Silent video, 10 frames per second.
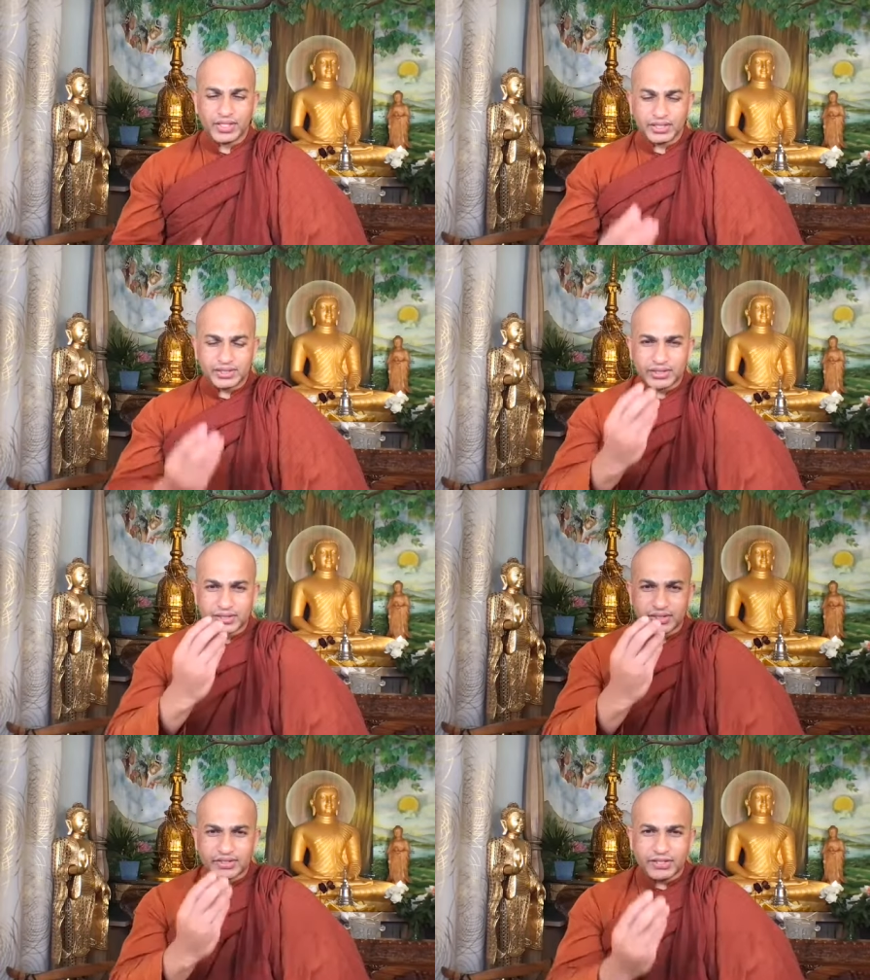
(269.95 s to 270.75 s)
it's the
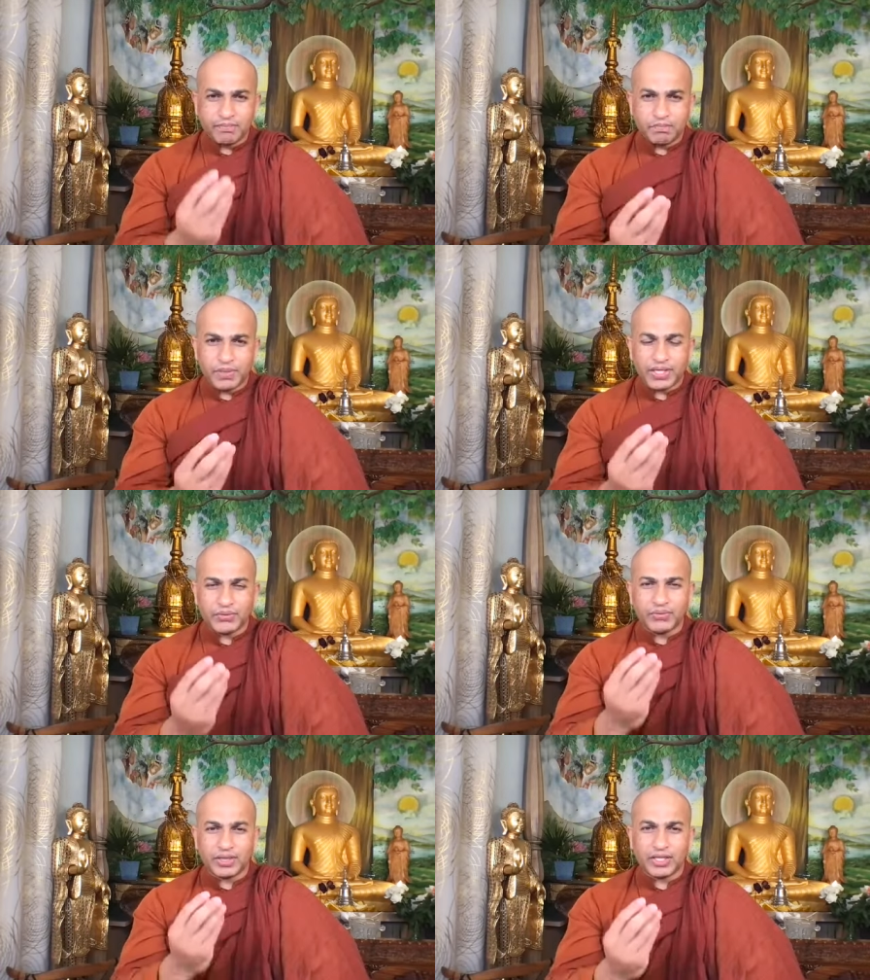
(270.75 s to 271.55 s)

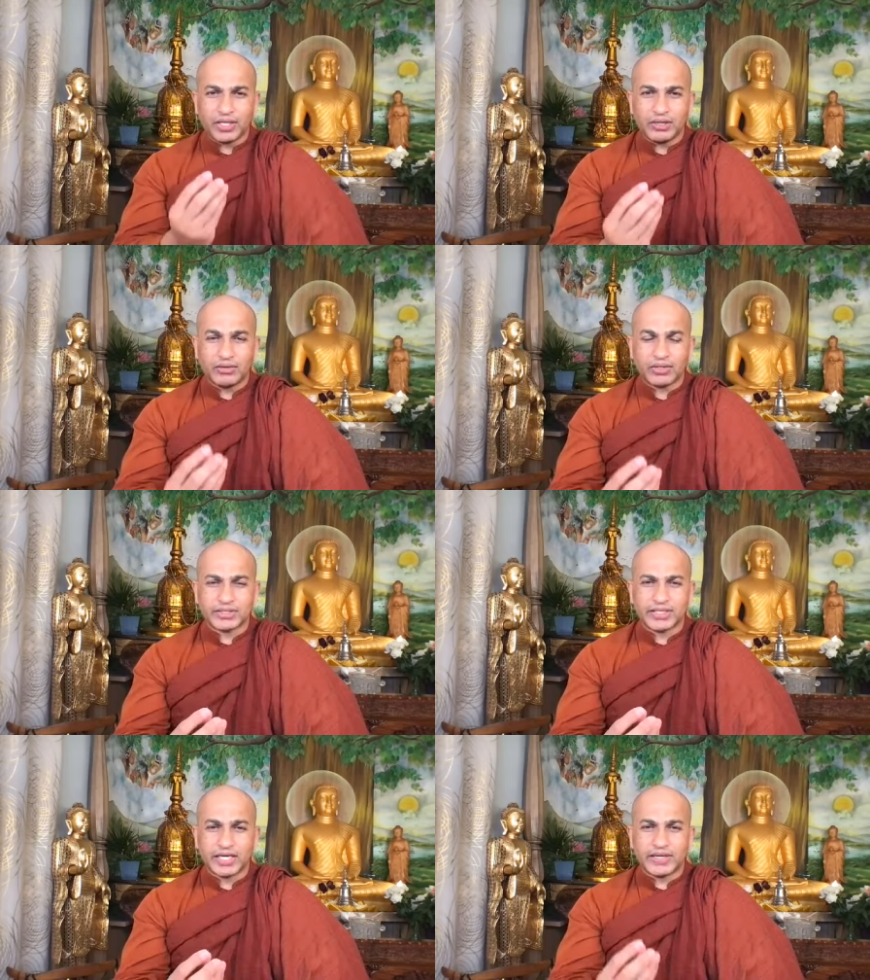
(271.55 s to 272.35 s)
simply within
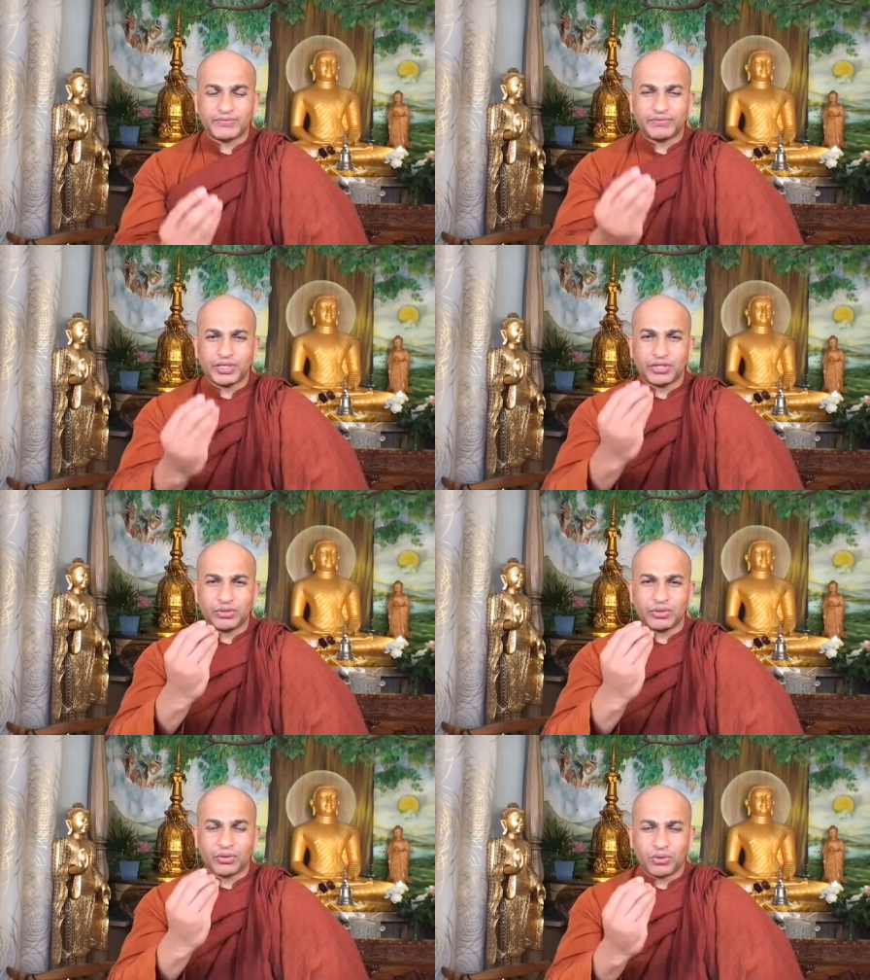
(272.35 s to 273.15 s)
yourself
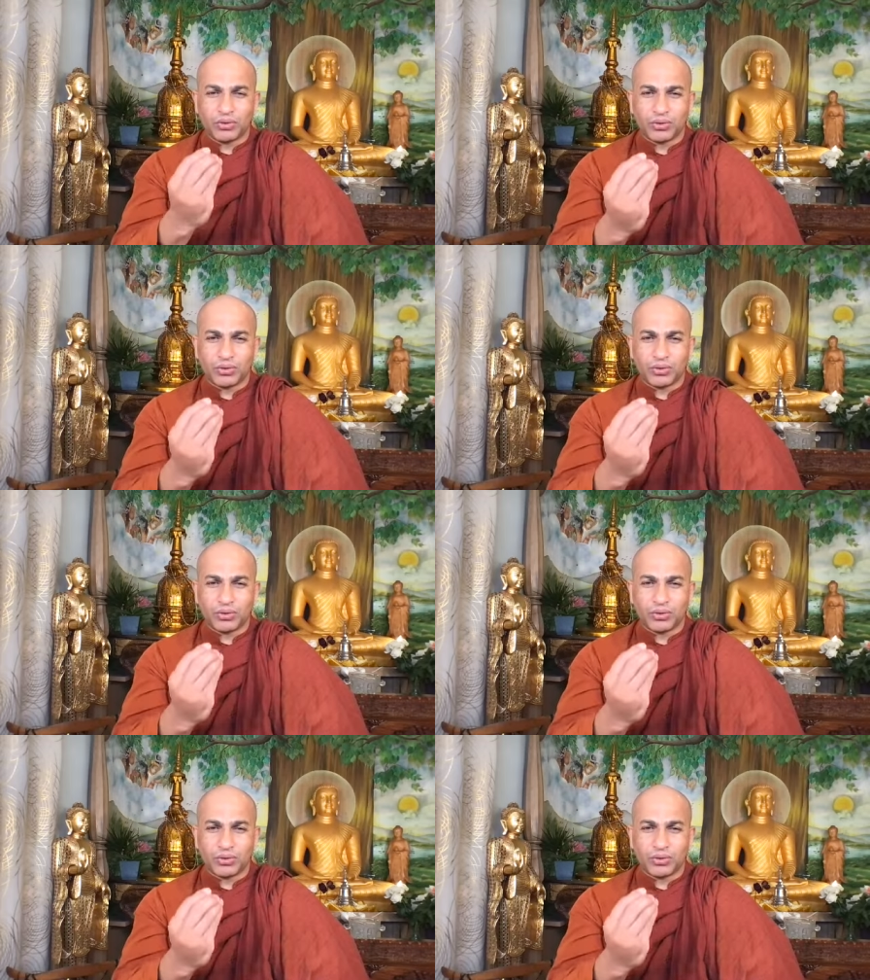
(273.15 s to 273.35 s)
within your